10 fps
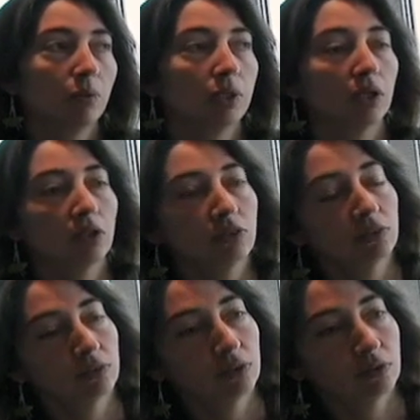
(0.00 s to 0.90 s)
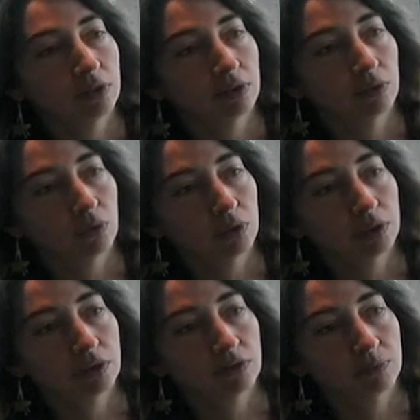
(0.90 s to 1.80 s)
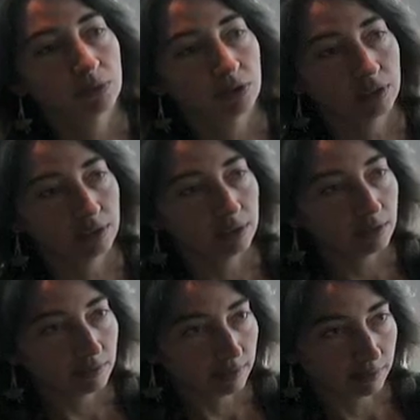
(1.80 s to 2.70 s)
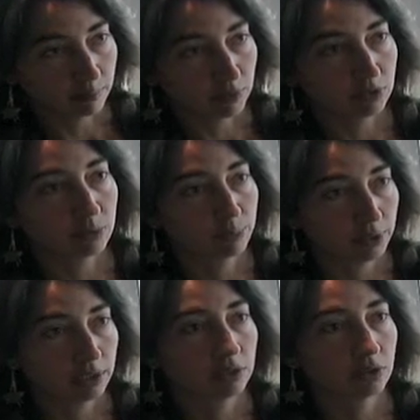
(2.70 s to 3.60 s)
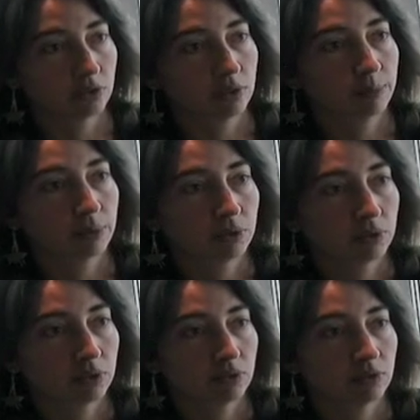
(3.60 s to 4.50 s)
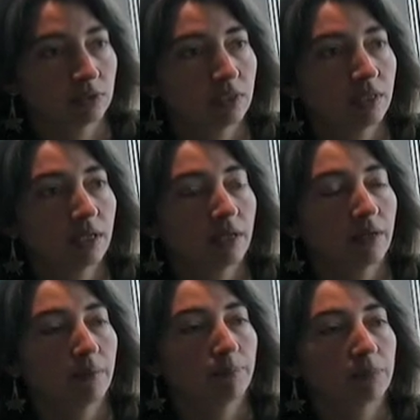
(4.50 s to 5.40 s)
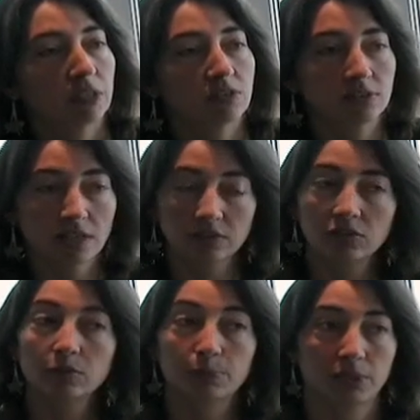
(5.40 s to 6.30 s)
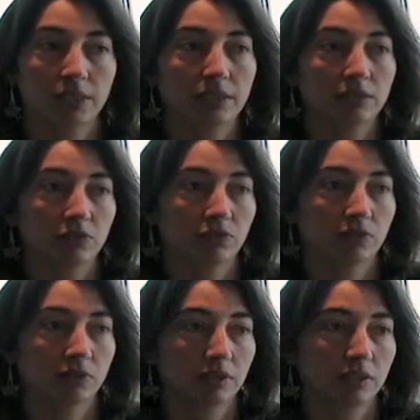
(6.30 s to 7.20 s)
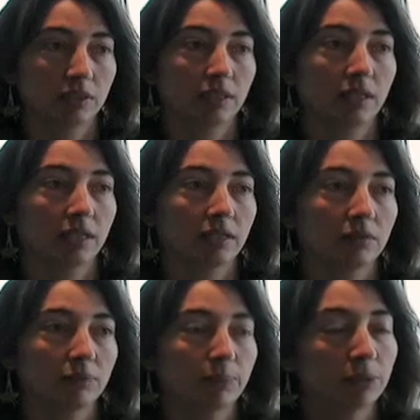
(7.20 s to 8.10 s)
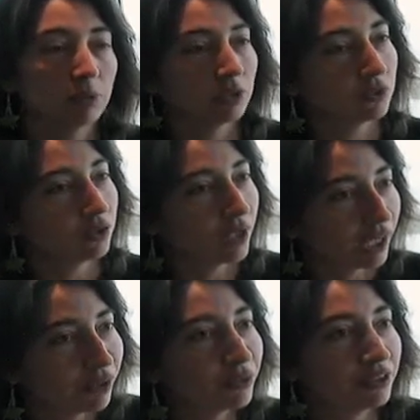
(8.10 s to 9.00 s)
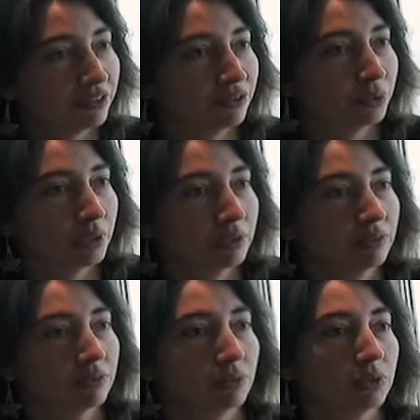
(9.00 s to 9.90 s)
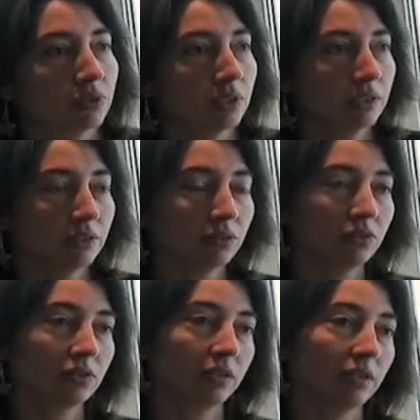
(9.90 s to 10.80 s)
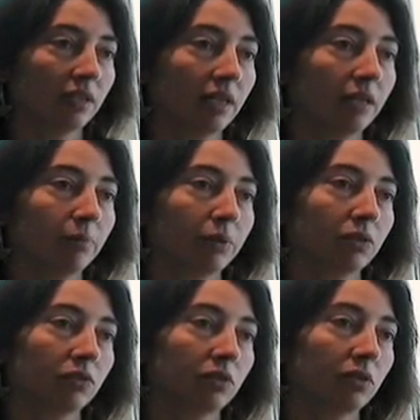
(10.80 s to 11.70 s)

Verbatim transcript: We also know that the organisms that eat them, these predatory protists, um, sense prey differently, and but we don't know how they do it. So we're trying to understand that because